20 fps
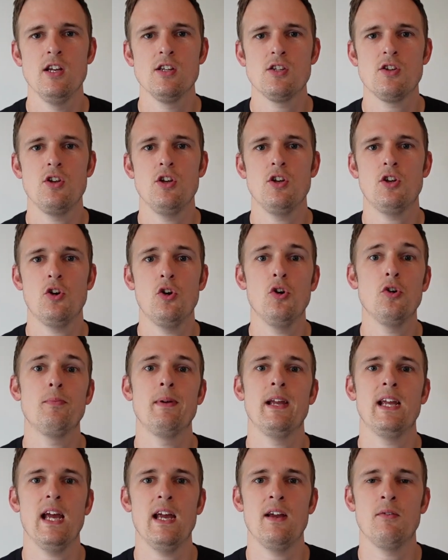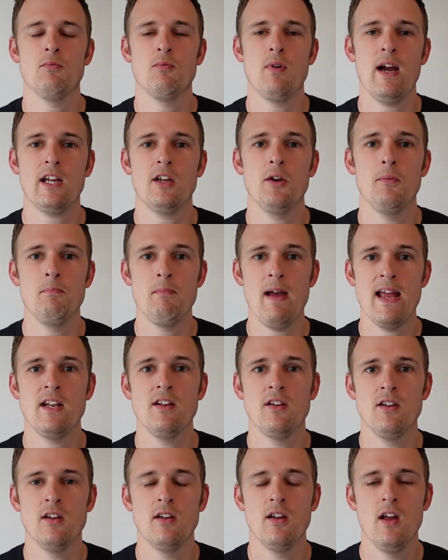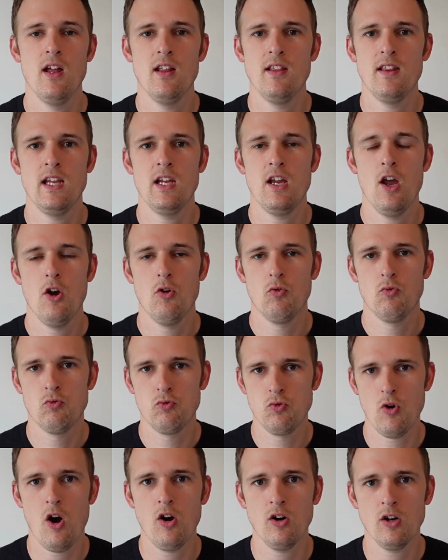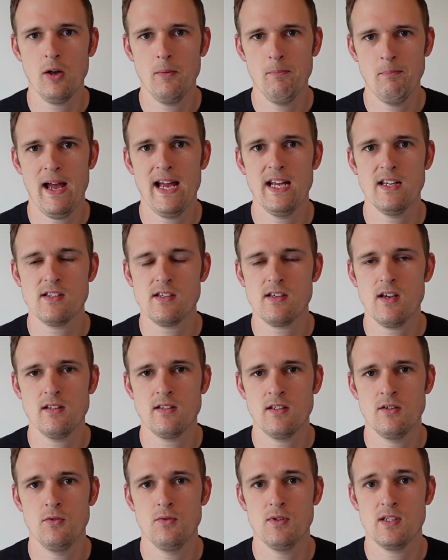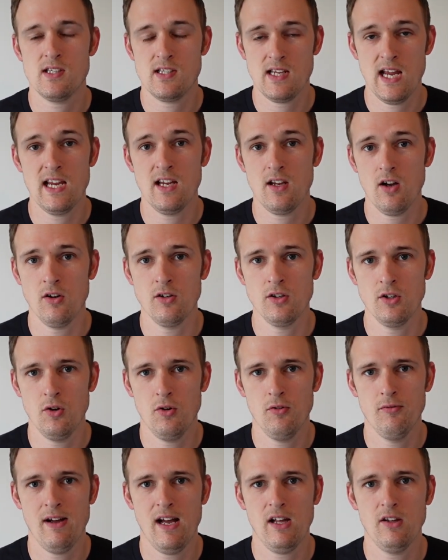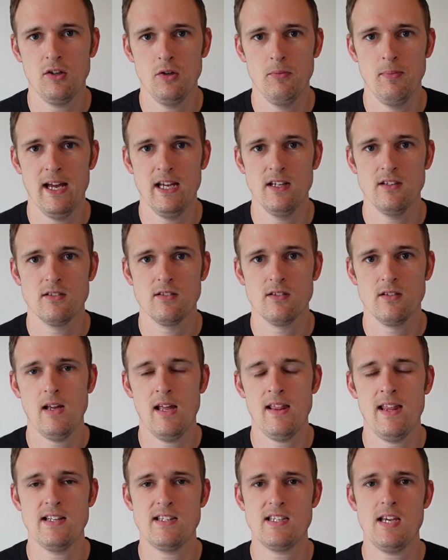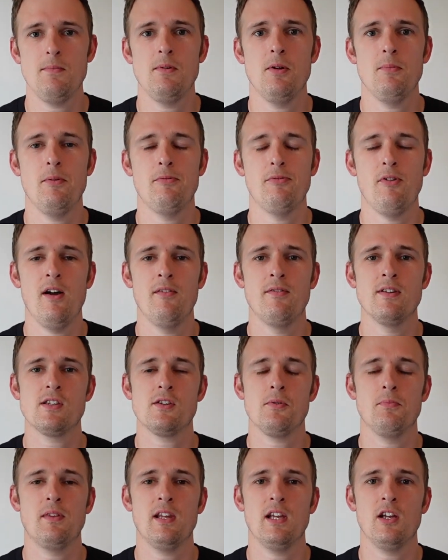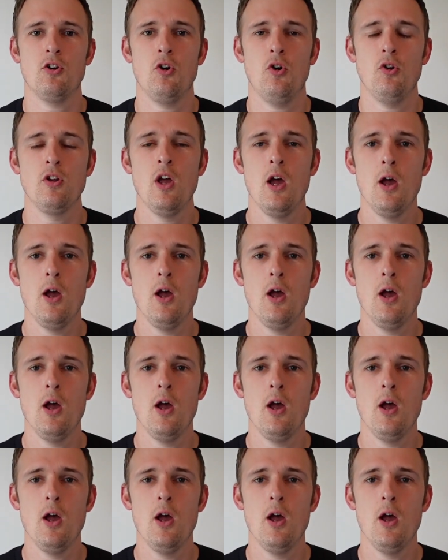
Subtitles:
So you could be getting recommended the wrong bets to stake on your value bet. And then tip number 5 is something called